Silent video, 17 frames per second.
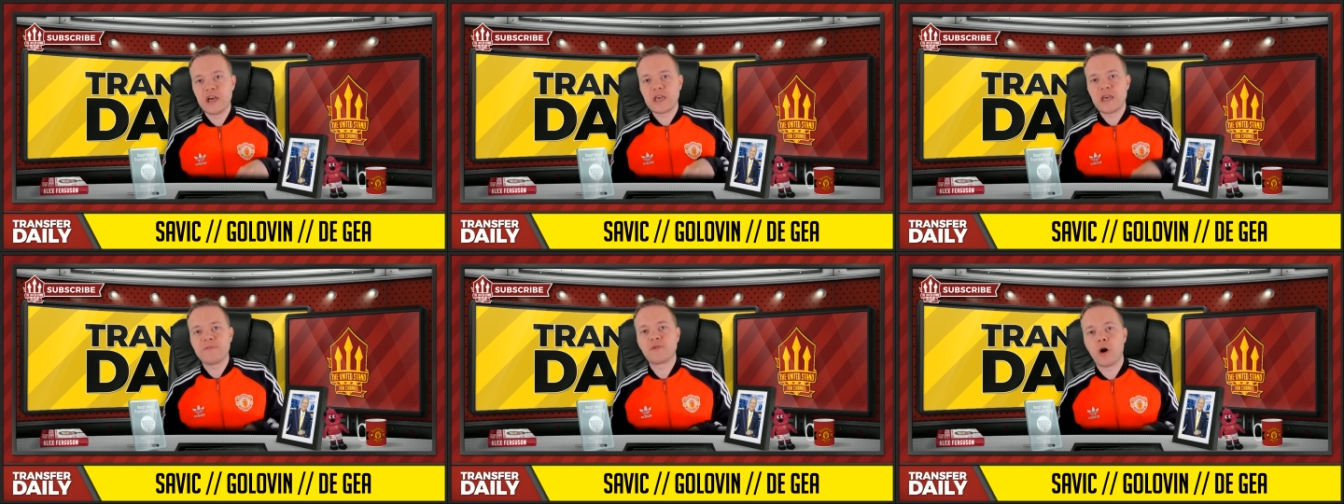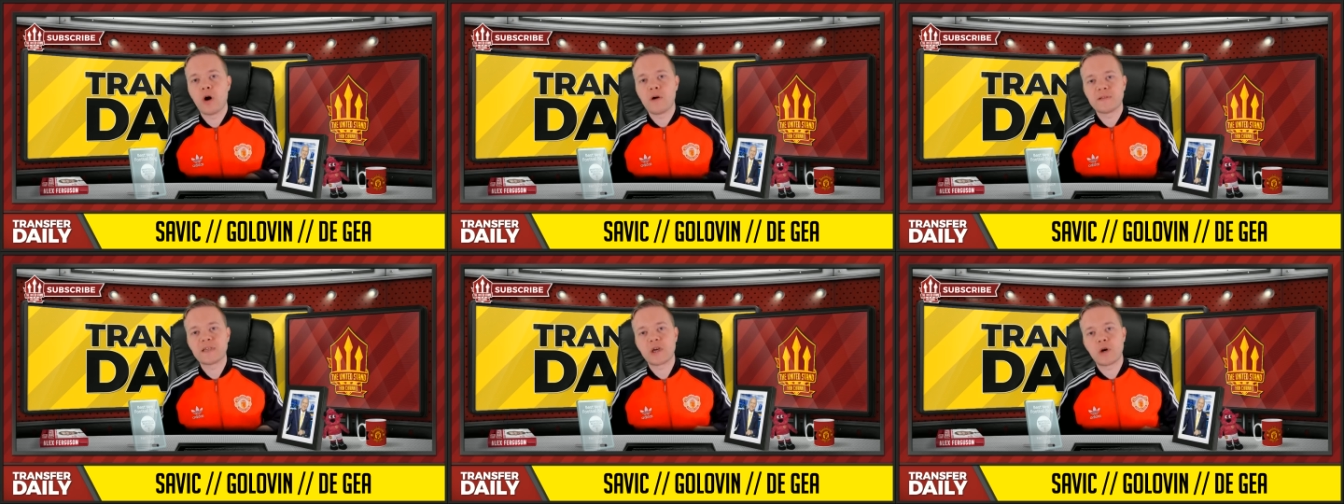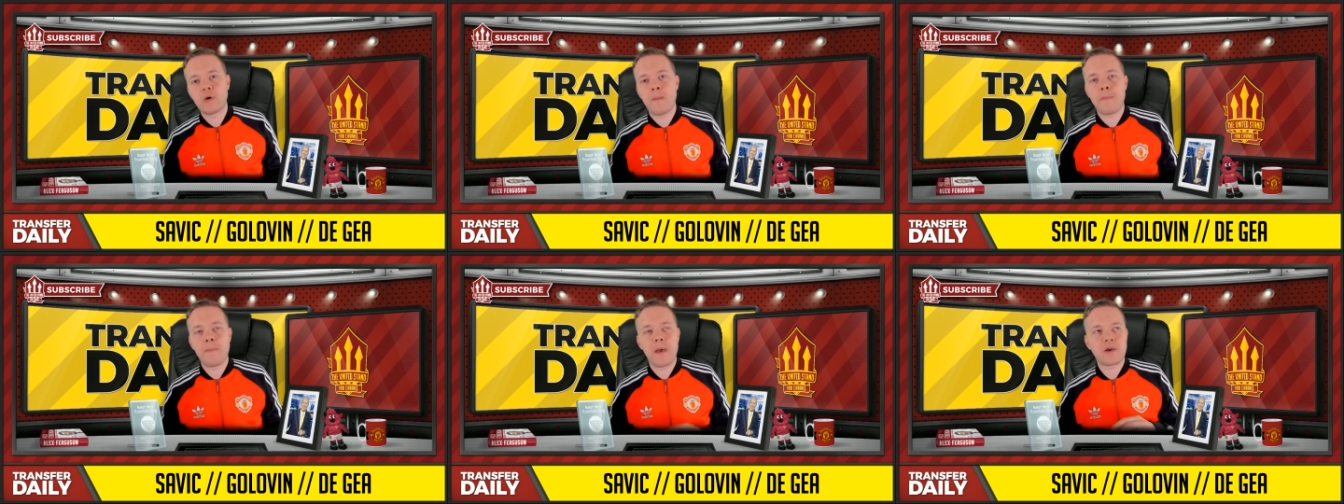You've got to go
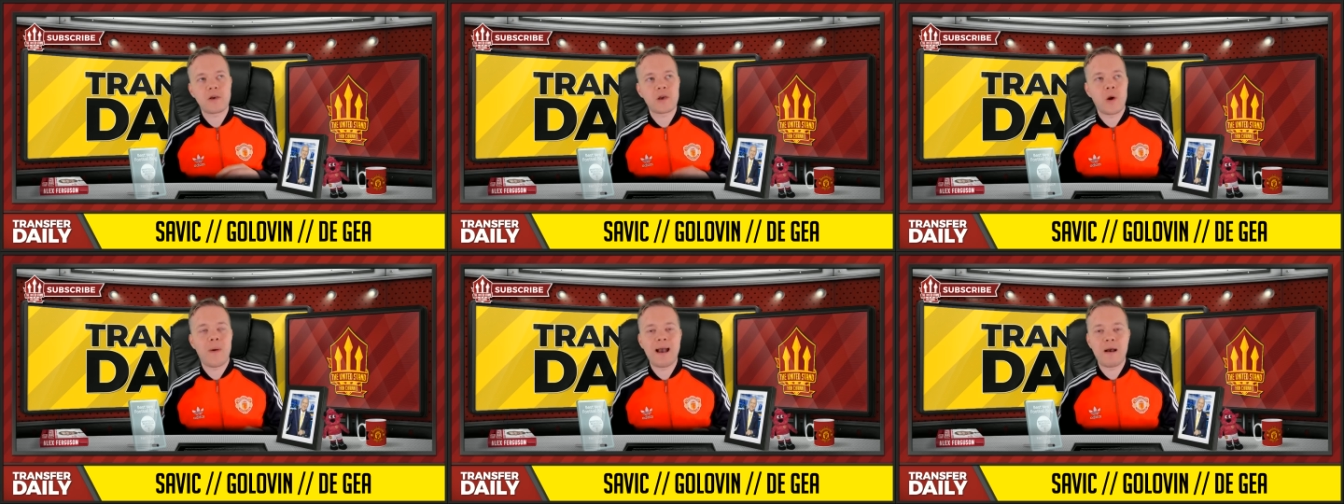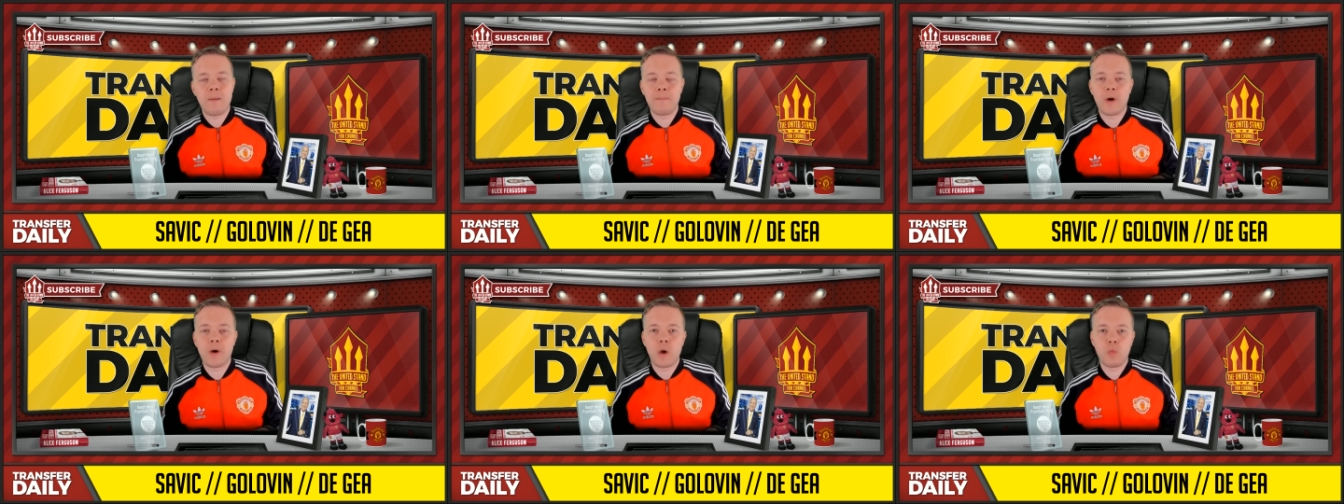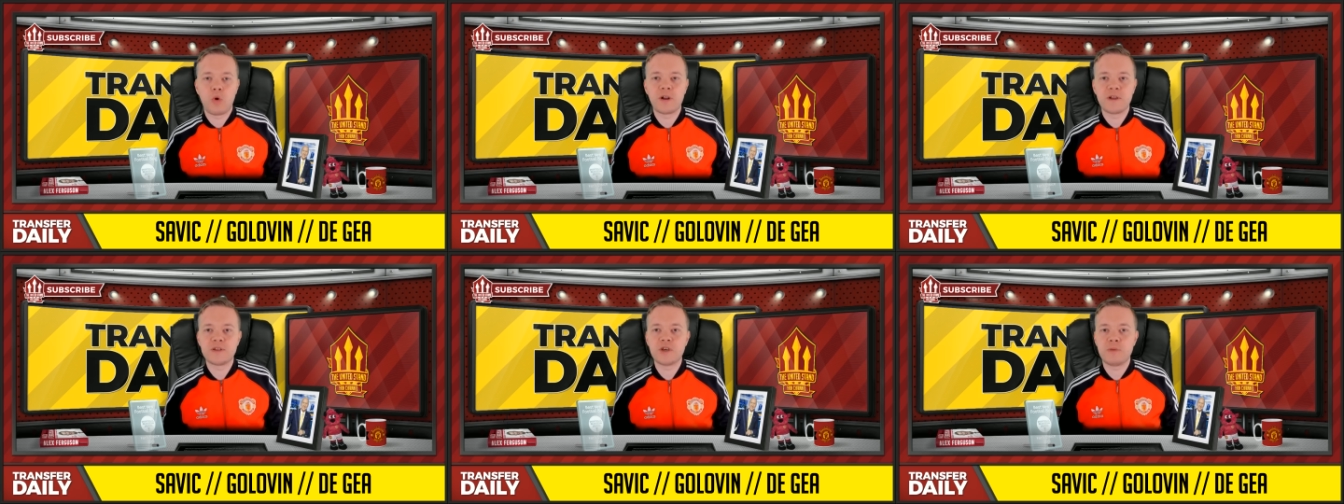and go out and buy
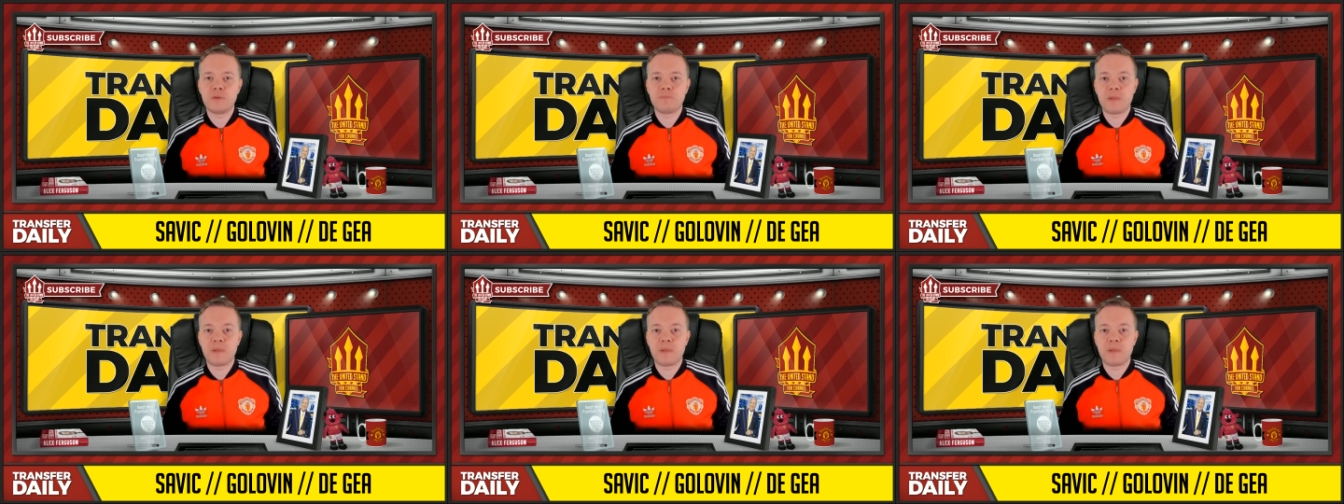one or two